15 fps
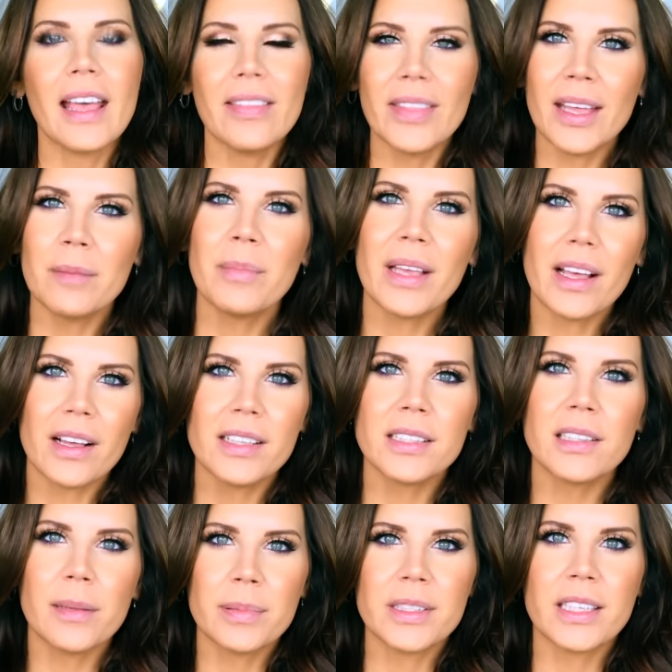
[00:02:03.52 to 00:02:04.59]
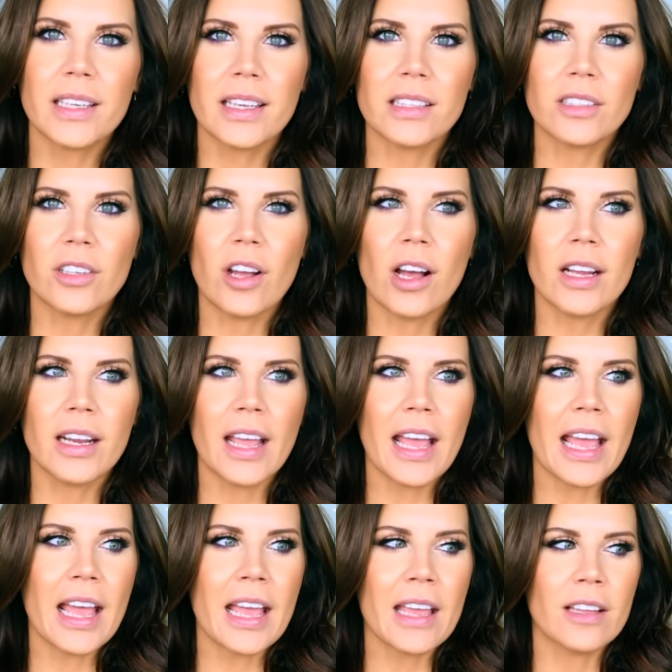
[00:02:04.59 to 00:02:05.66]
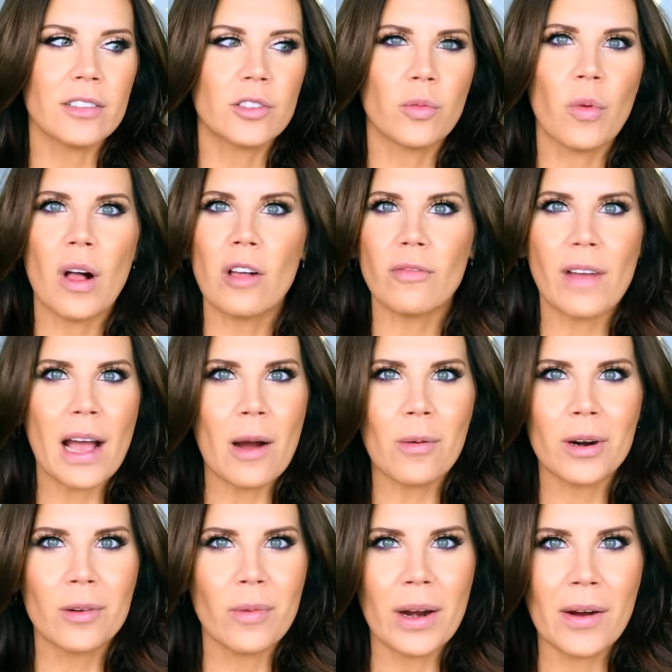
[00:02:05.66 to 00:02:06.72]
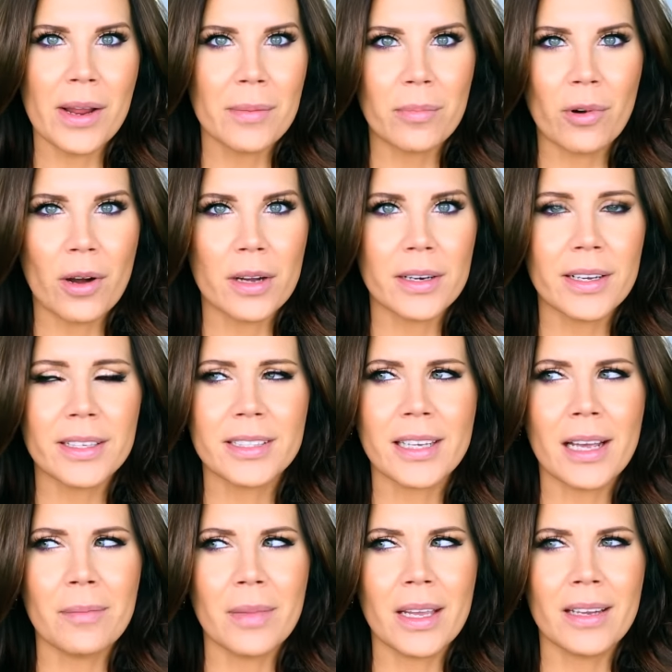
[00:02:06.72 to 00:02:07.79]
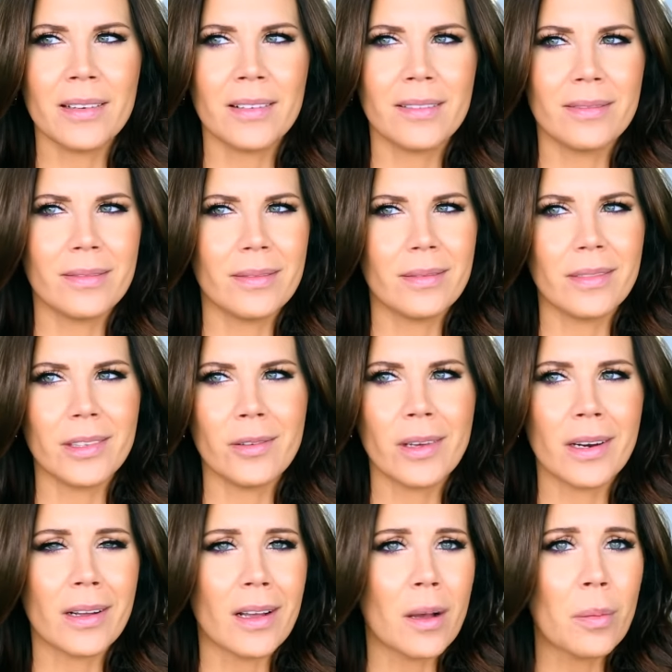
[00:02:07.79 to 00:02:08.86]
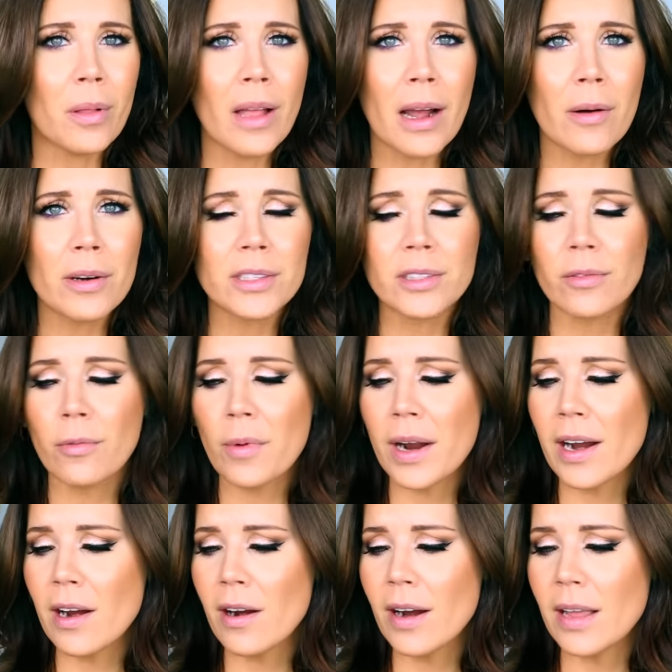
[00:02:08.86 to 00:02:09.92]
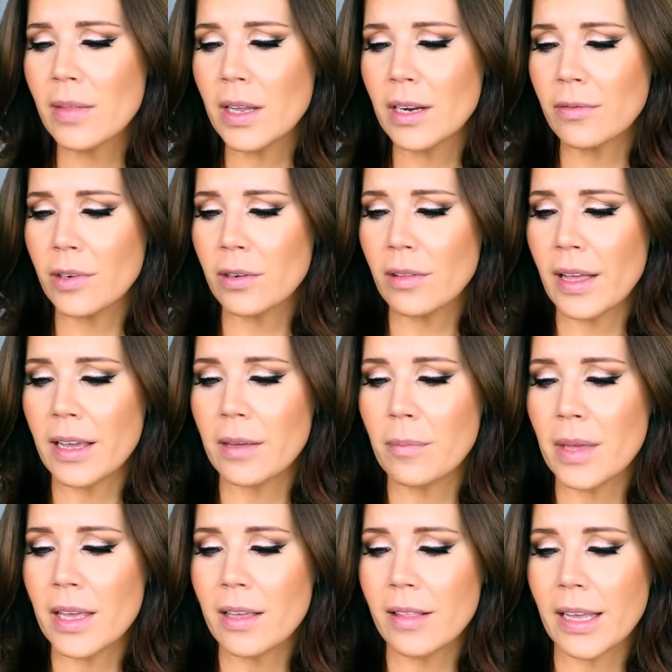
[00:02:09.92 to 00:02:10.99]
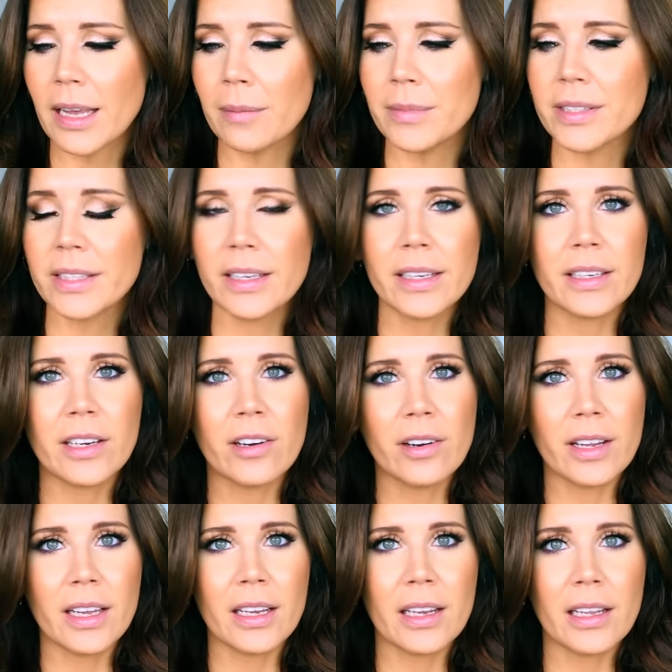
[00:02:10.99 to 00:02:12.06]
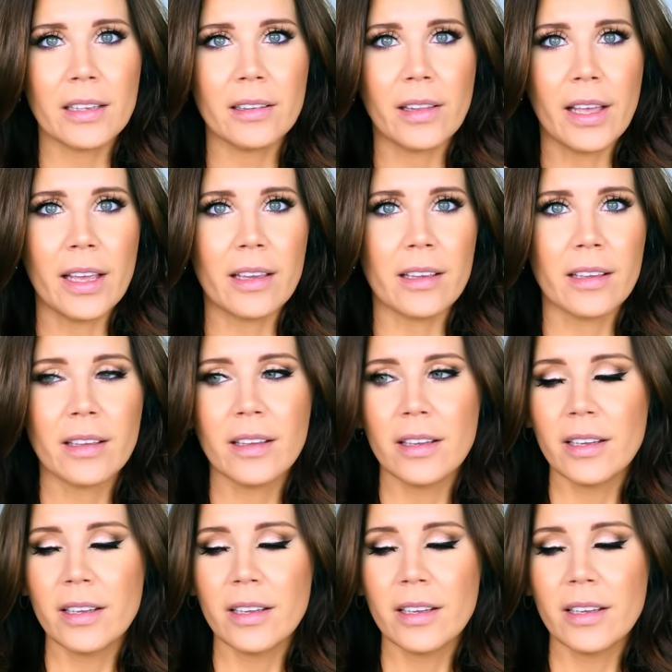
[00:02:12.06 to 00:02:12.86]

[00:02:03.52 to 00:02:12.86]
And then because lipstick is not a 12-hour wearing product, I mean, you get a couple hours of wear and then if you're like me, like I'm sitting here eating like